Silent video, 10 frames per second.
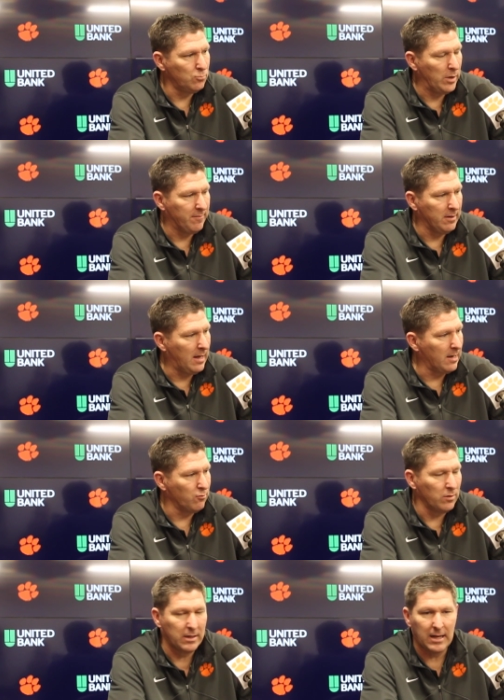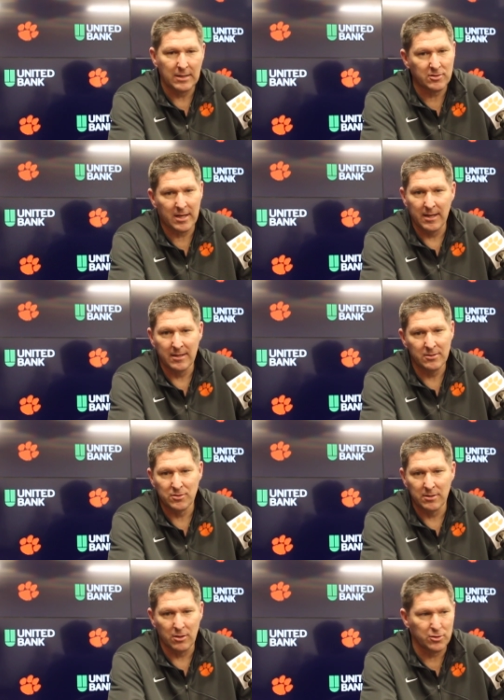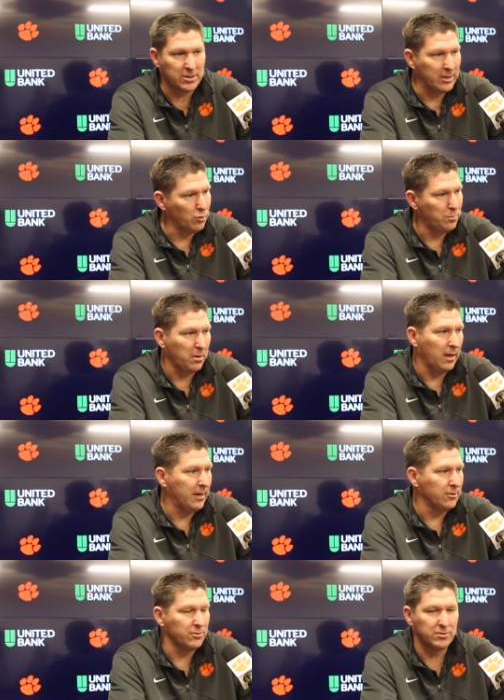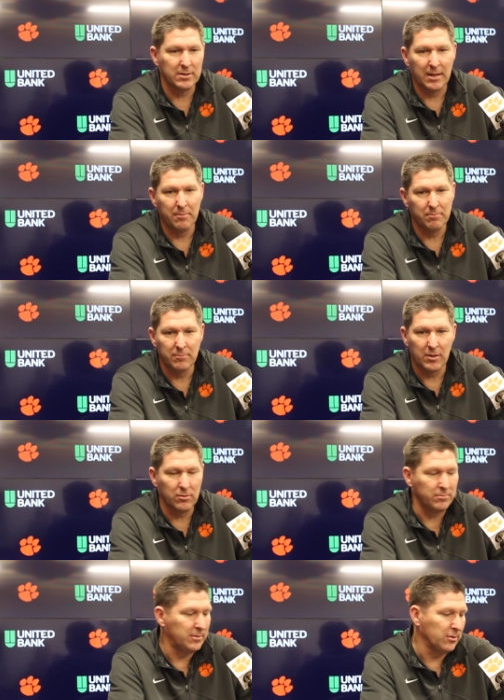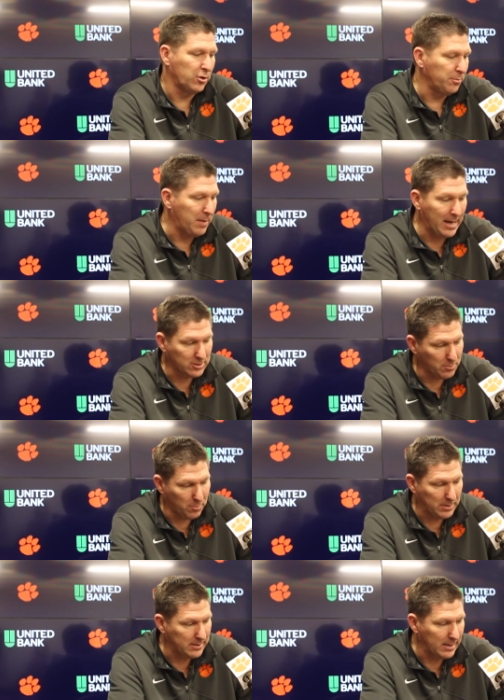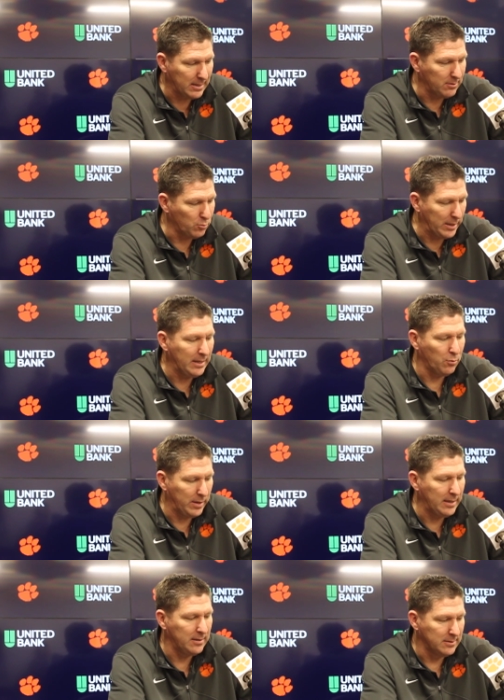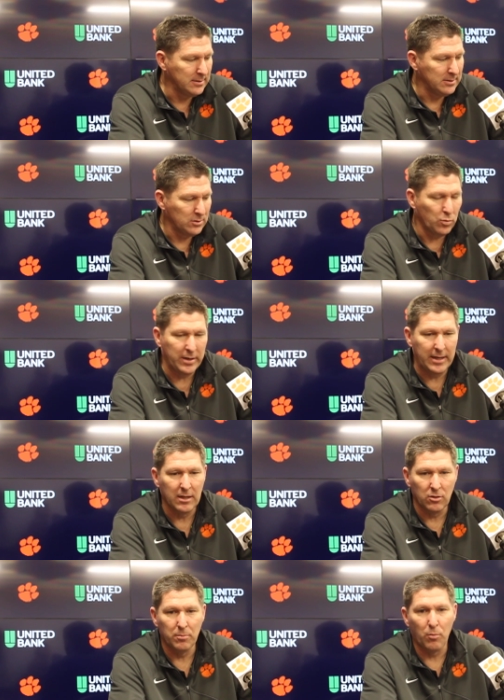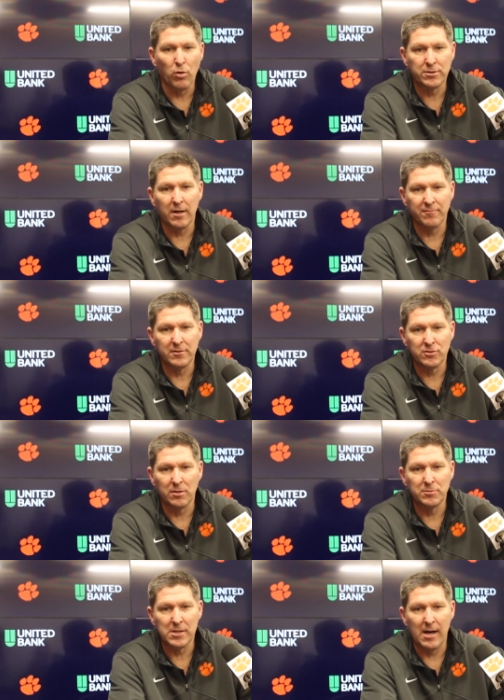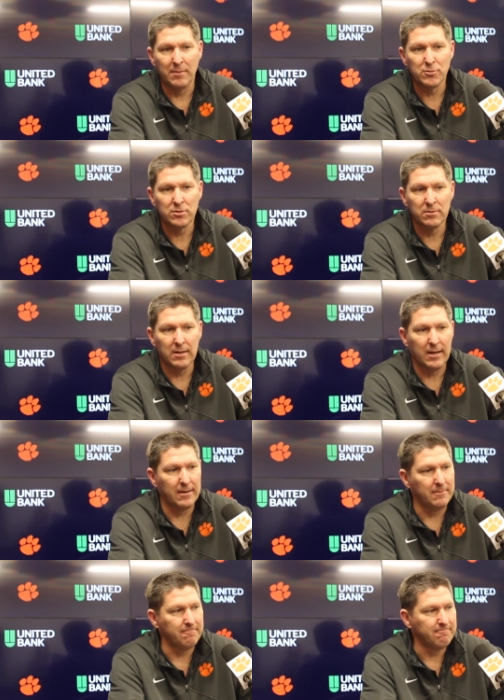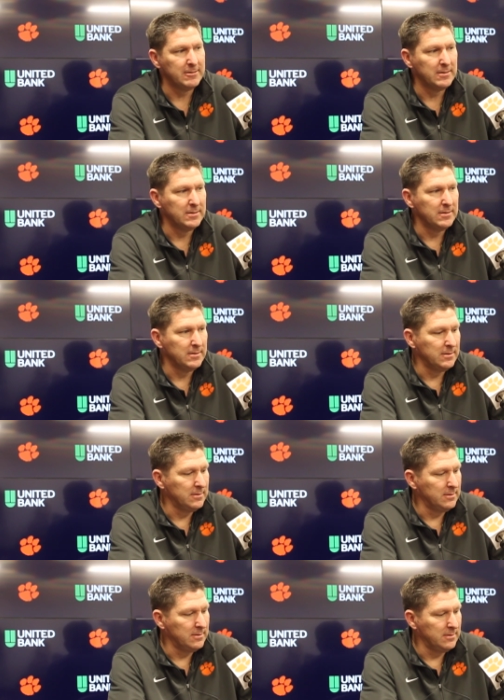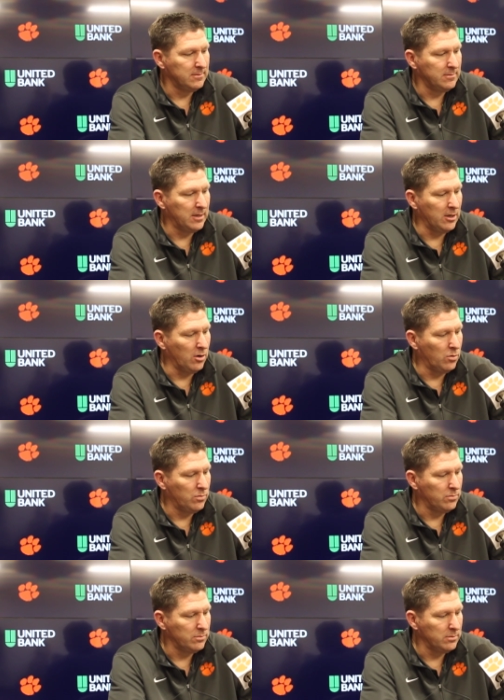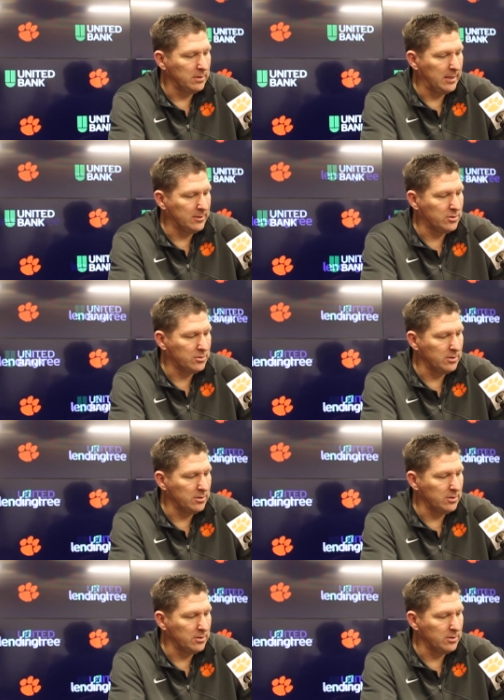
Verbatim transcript: we have a lot of really nice kids, and they're skilled players, and they they're, they're good basketball, but they we we we need a little more toughness sometimes. Um, you know, it's,